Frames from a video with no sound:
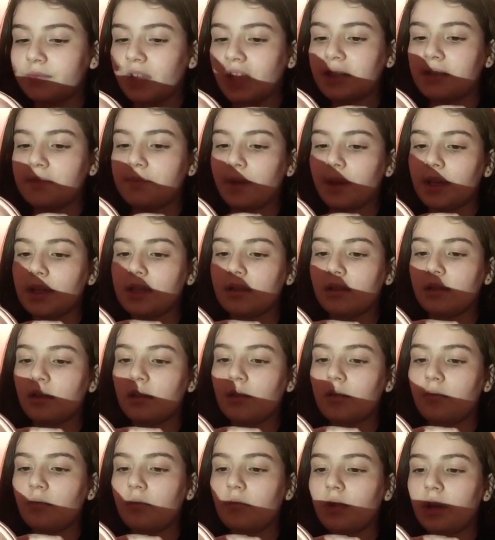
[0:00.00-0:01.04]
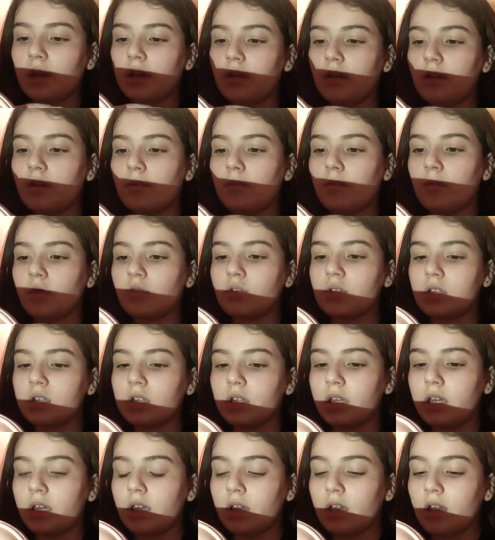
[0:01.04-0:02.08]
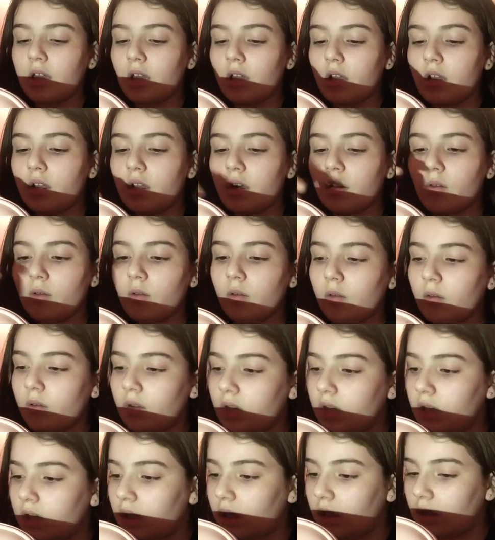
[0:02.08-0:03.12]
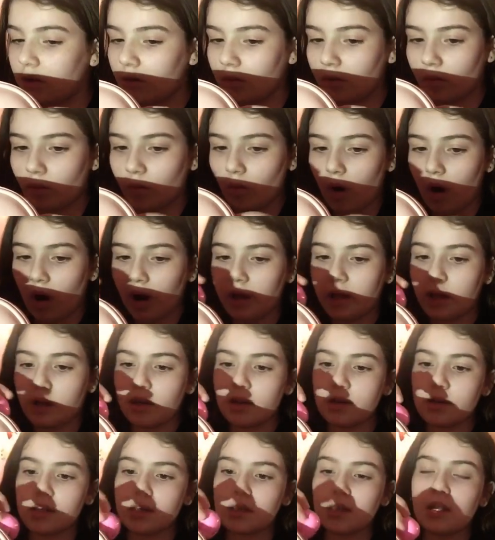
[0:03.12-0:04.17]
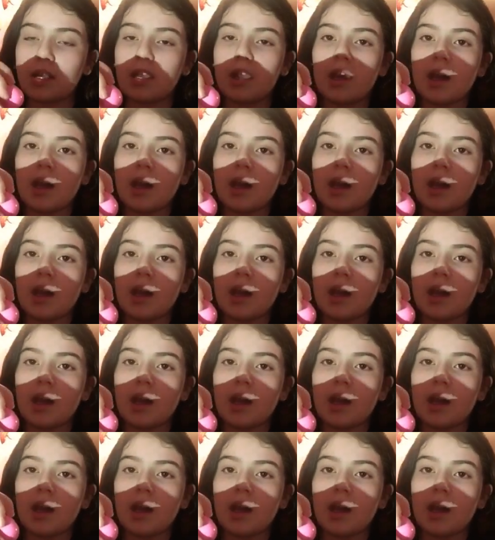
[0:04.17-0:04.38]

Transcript: That's basically what you're mostly gonna need or want.